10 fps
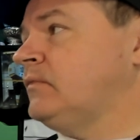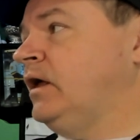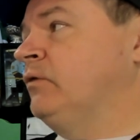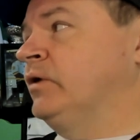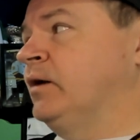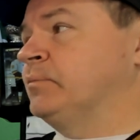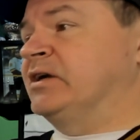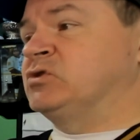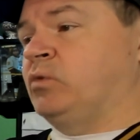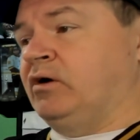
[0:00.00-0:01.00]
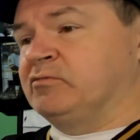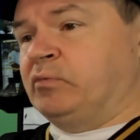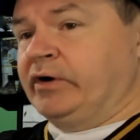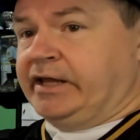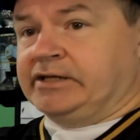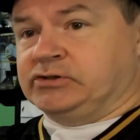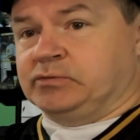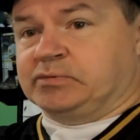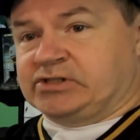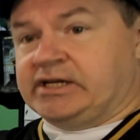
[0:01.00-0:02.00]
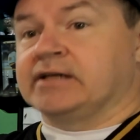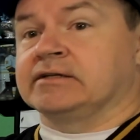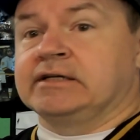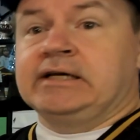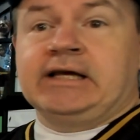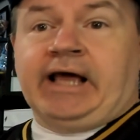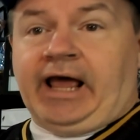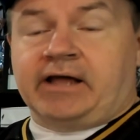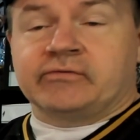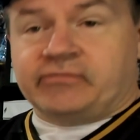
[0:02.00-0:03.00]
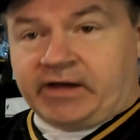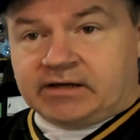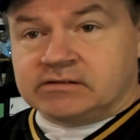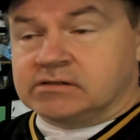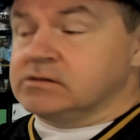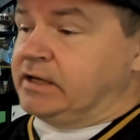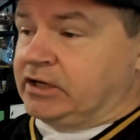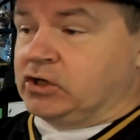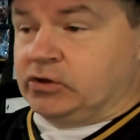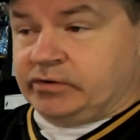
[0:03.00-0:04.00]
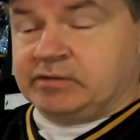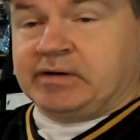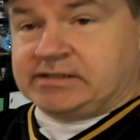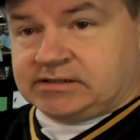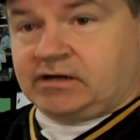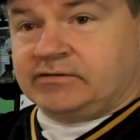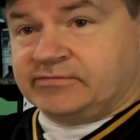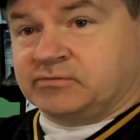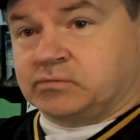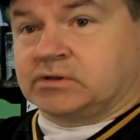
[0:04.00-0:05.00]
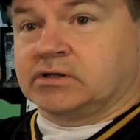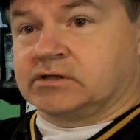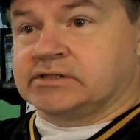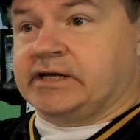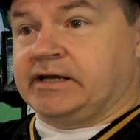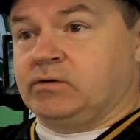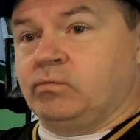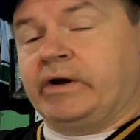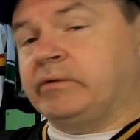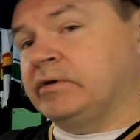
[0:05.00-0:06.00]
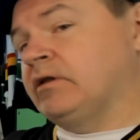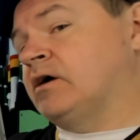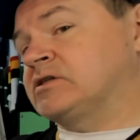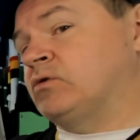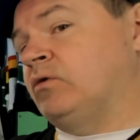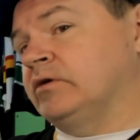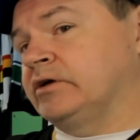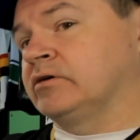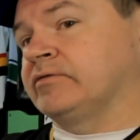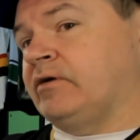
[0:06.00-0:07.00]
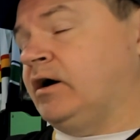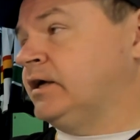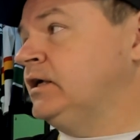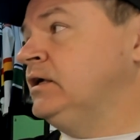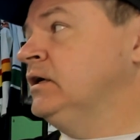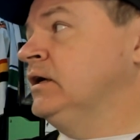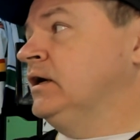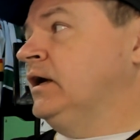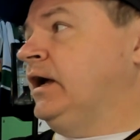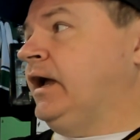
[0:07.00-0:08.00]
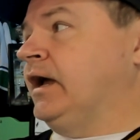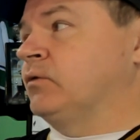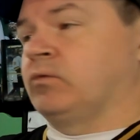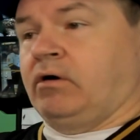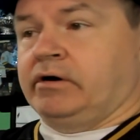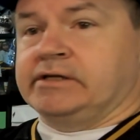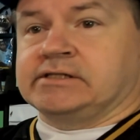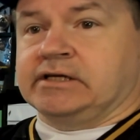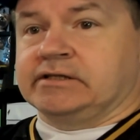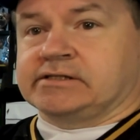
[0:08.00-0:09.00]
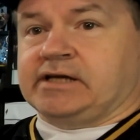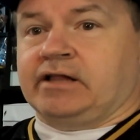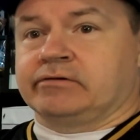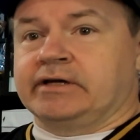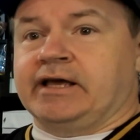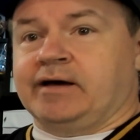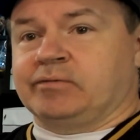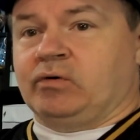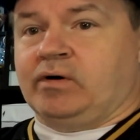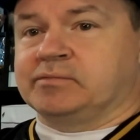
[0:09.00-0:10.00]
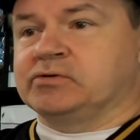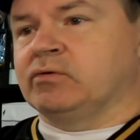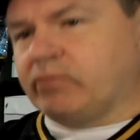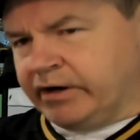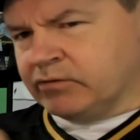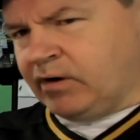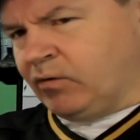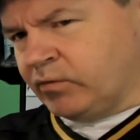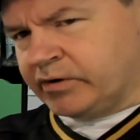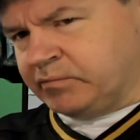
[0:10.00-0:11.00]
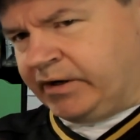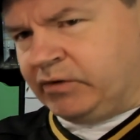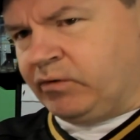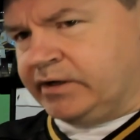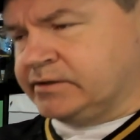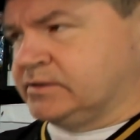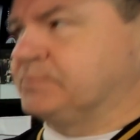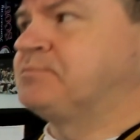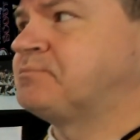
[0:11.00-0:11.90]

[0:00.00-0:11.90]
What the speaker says: It went up by 12.82%. And fans, including myself, were saying, wait, we lost a whole year of hockey and we're already seeing the salary cap go up to right around where the money was